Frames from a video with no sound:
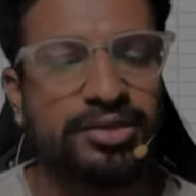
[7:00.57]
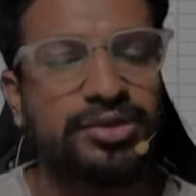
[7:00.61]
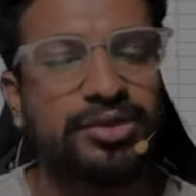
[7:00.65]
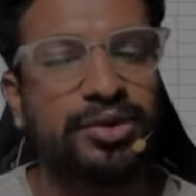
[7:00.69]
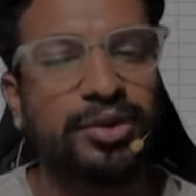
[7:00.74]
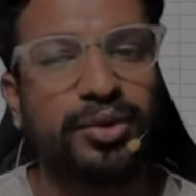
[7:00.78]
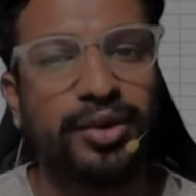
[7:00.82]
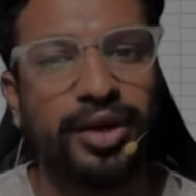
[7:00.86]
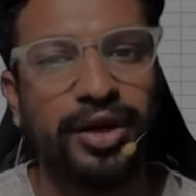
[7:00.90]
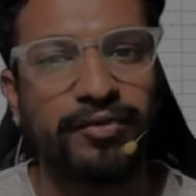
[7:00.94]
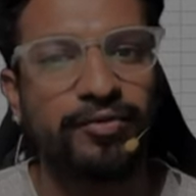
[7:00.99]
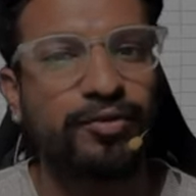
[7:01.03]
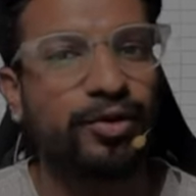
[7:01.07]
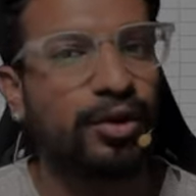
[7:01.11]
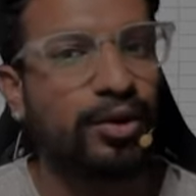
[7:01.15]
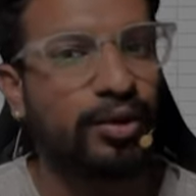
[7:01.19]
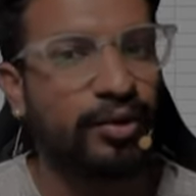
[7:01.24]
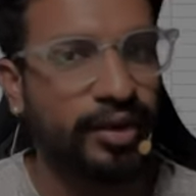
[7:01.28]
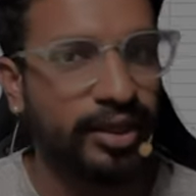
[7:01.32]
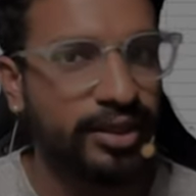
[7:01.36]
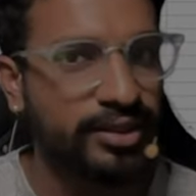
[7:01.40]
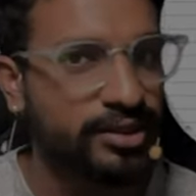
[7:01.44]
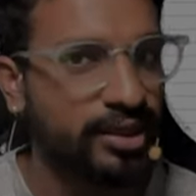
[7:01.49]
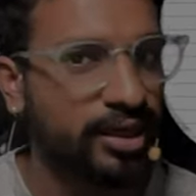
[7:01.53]
So you can follow
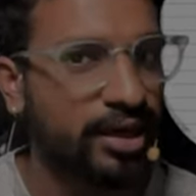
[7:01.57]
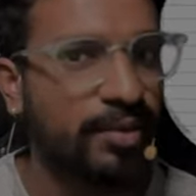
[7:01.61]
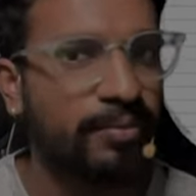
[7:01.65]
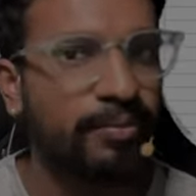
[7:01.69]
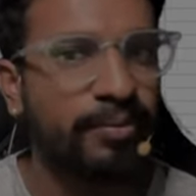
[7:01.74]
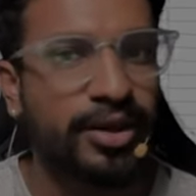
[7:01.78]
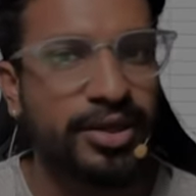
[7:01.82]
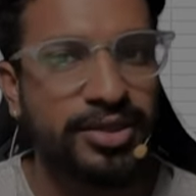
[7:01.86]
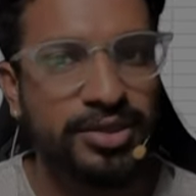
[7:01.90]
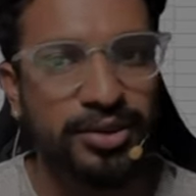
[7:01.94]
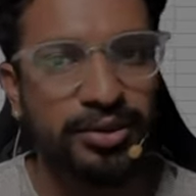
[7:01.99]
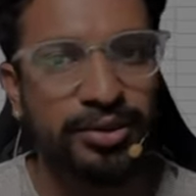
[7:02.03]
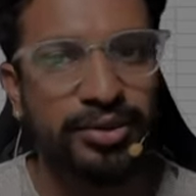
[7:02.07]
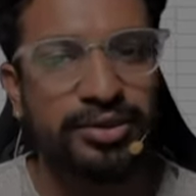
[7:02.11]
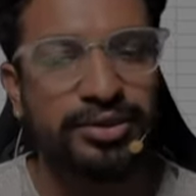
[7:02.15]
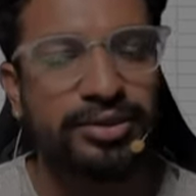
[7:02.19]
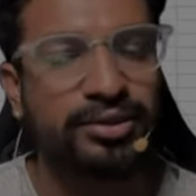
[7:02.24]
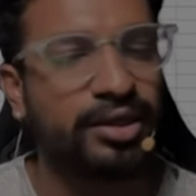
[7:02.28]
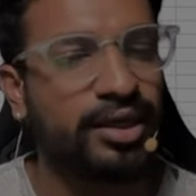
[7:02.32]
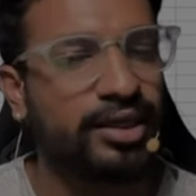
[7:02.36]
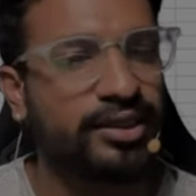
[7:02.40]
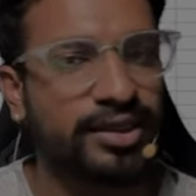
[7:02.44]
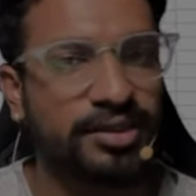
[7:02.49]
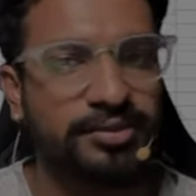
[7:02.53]
our Instagram page also
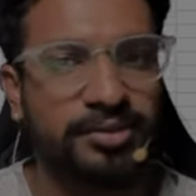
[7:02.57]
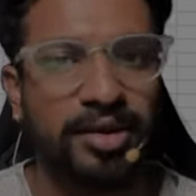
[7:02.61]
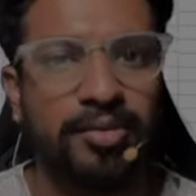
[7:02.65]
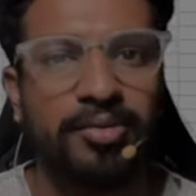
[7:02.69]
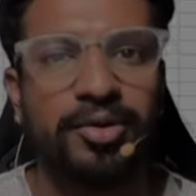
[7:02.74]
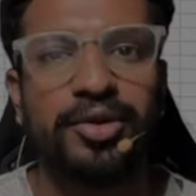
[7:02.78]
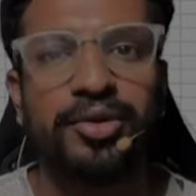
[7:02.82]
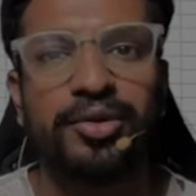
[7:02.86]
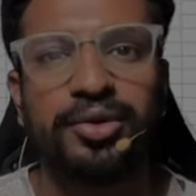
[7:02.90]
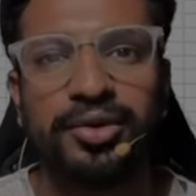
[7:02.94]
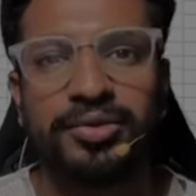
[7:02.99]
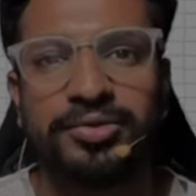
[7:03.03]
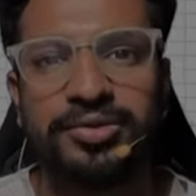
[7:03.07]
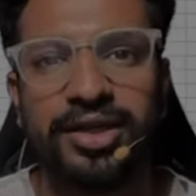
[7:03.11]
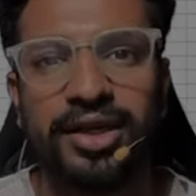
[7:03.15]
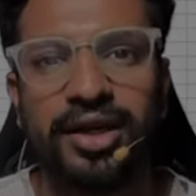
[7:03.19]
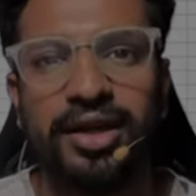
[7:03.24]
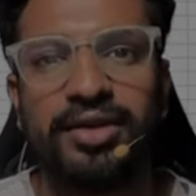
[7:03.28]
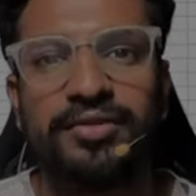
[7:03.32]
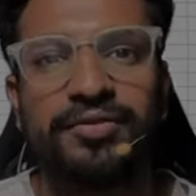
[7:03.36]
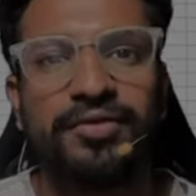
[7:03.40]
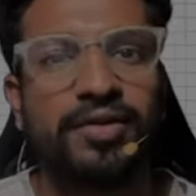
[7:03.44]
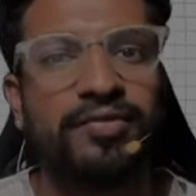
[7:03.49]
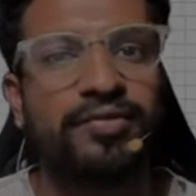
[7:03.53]
and subscribe our YouTube
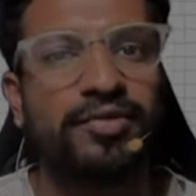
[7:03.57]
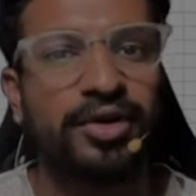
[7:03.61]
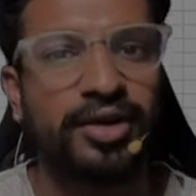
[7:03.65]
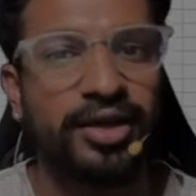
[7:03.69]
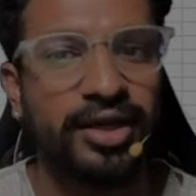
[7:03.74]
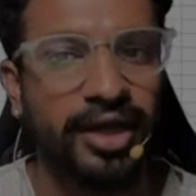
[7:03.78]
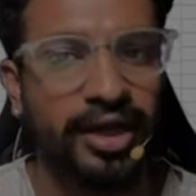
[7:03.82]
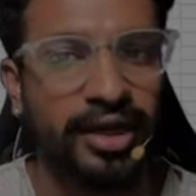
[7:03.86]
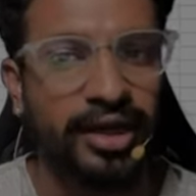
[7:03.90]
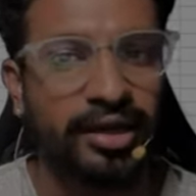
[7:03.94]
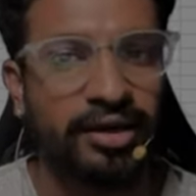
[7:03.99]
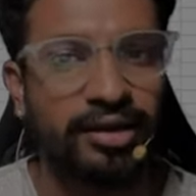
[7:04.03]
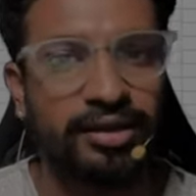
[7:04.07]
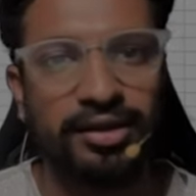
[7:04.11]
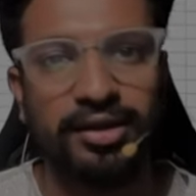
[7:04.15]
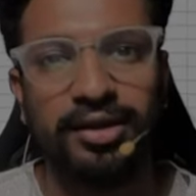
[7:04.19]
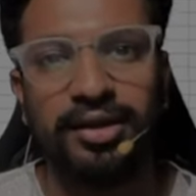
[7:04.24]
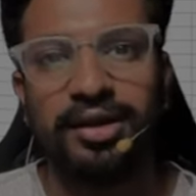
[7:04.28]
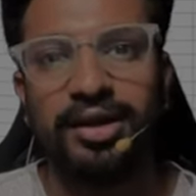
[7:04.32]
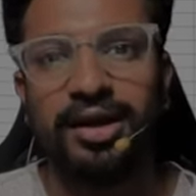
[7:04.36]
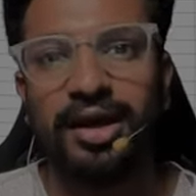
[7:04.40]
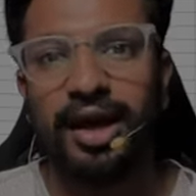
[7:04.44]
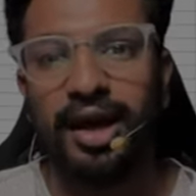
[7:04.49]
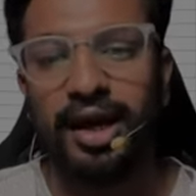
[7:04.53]
channel if you have not done it,
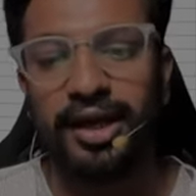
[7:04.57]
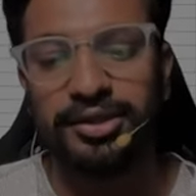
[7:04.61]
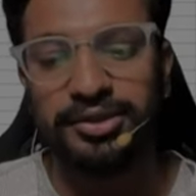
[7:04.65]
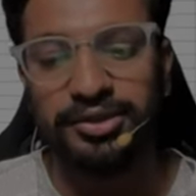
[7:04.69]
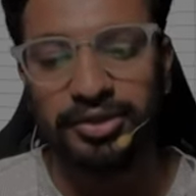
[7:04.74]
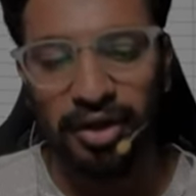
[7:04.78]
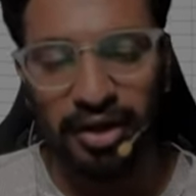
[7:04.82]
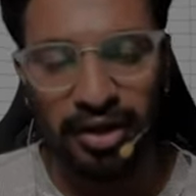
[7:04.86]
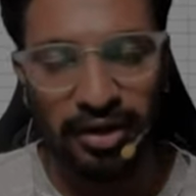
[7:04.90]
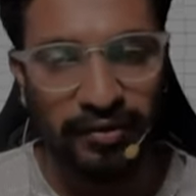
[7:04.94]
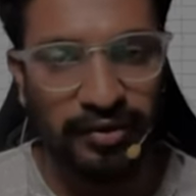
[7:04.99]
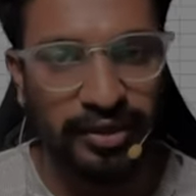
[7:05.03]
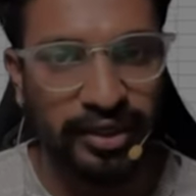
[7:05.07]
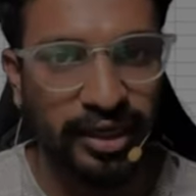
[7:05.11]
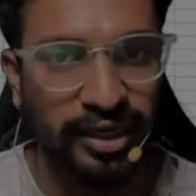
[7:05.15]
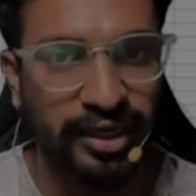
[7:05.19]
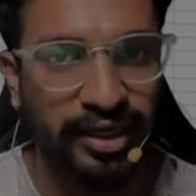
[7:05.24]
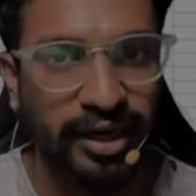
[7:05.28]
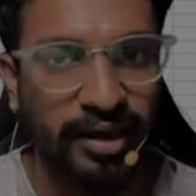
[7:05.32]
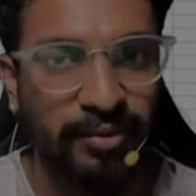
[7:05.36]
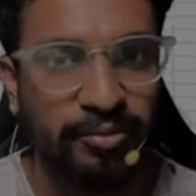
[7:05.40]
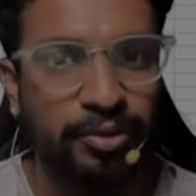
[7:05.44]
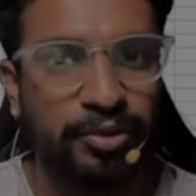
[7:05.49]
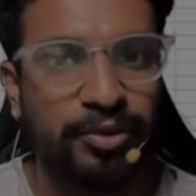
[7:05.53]
and join our
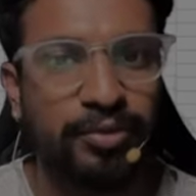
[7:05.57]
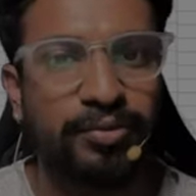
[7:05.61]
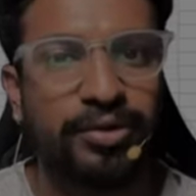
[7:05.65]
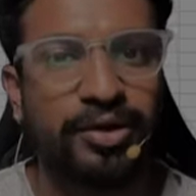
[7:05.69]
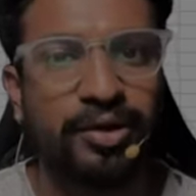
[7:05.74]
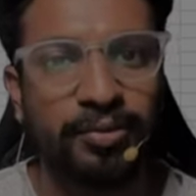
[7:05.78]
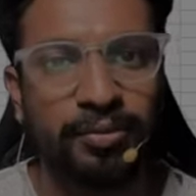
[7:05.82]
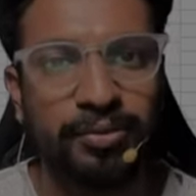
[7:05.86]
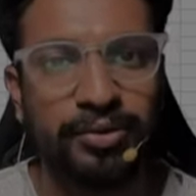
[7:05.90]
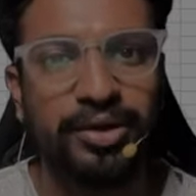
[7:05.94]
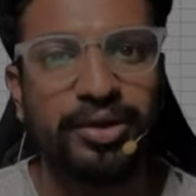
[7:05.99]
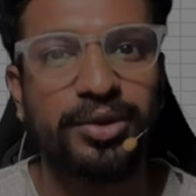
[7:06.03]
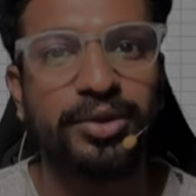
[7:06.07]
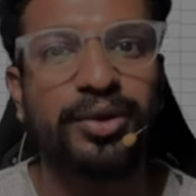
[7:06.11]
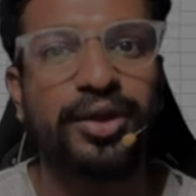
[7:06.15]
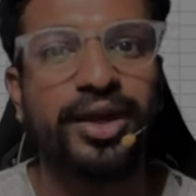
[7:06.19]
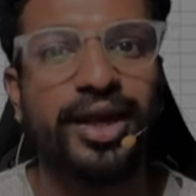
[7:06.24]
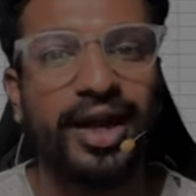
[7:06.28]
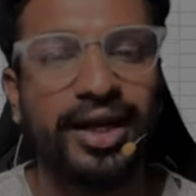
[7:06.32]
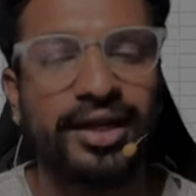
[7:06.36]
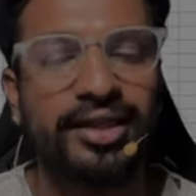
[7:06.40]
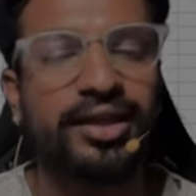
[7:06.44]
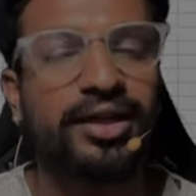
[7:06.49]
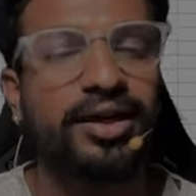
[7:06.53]
Telegram group to
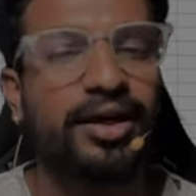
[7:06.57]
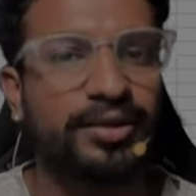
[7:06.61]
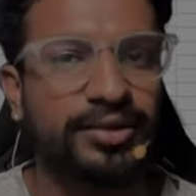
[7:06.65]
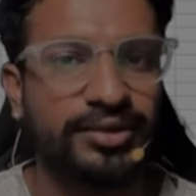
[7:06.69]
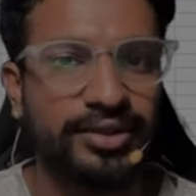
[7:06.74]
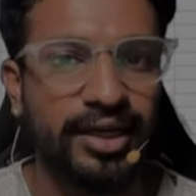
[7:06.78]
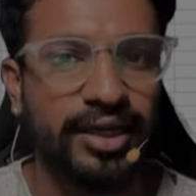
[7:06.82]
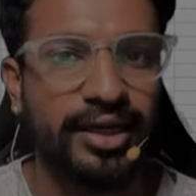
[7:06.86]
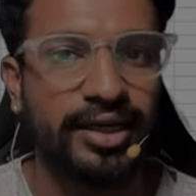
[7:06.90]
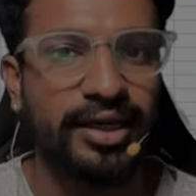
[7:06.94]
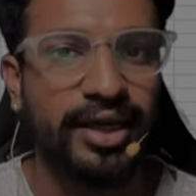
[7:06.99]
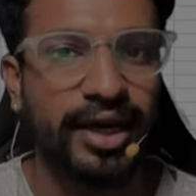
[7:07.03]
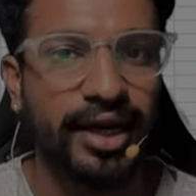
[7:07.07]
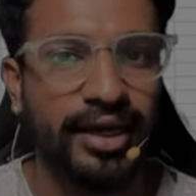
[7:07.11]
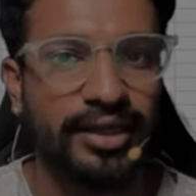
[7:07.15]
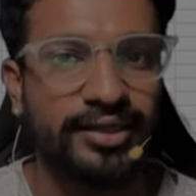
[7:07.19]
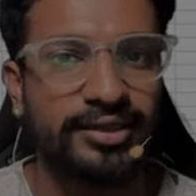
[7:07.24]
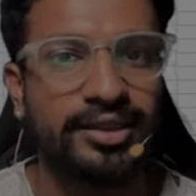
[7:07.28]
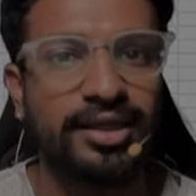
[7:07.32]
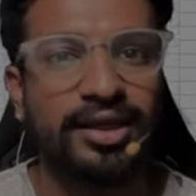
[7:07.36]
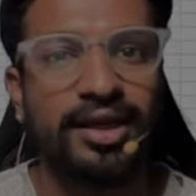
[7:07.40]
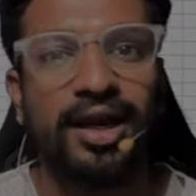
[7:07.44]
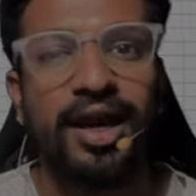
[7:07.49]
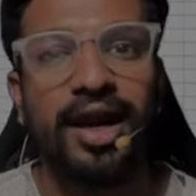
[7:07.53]
get the counseling guidance.